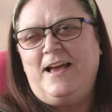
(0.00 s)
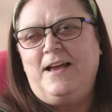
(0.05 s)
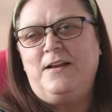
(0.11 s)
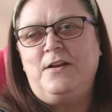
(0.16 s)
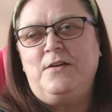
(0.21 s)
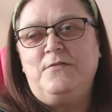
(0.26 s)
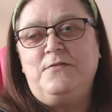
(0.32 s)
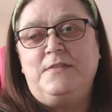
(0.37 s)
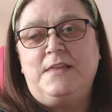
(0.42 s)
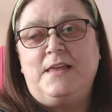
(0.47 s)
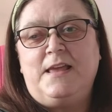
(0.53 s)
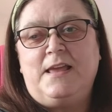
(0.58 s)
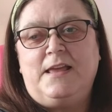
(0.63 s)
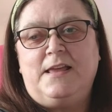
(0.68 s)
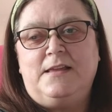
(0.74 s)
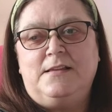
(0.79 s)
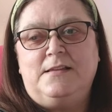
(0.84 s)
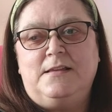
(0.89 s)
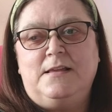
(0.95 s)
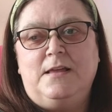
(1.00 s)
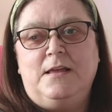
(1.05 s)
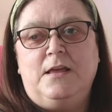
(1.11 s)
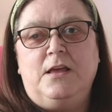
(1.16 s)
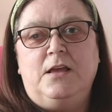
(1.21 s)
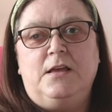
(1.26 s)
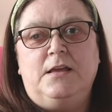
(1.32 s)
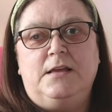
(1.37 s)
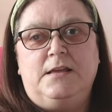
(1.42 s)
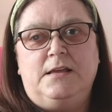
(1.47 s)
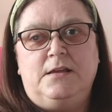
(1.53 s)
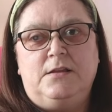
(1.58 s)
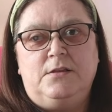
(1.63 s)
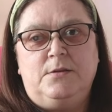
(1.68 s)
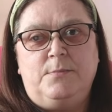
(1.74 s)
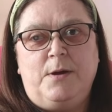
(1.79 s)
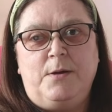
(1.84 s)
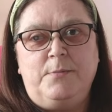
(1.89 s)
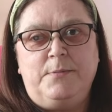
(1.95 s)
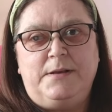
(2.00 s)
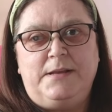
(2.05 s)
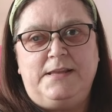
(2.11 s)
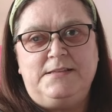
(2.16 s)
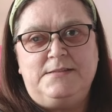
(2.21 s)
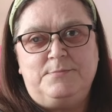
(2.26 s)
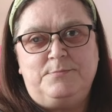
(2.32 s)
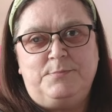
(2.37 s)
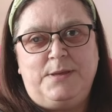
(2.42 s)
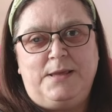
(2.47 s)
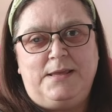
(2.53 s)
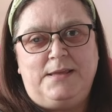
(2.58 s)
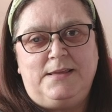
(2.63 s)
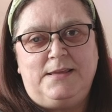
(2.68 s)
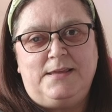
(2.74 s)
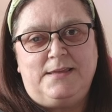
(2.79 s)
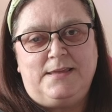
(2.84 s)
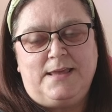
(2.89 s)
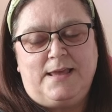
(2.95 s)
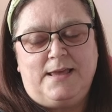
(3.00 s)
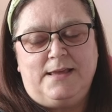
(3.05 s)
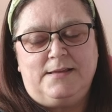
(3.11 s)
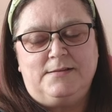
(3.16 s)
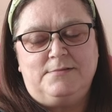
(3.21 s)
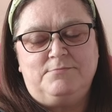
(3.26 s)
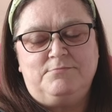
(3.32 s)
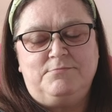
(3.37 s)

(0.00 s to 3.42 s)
And over there, at the moment, he's a pink cat,